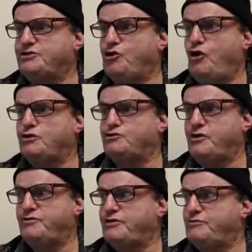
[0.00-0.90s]
is not
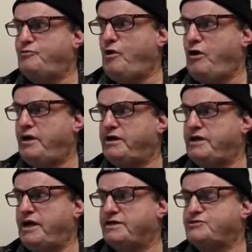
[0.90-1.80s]
driven
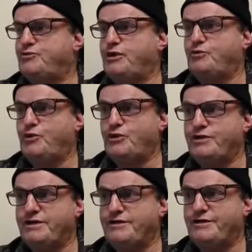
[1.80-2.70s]
by us being
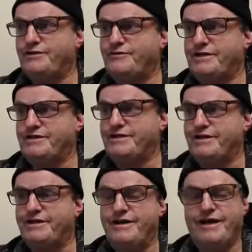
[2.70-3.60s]
worthy of
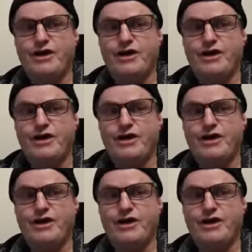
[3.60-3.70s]
anything.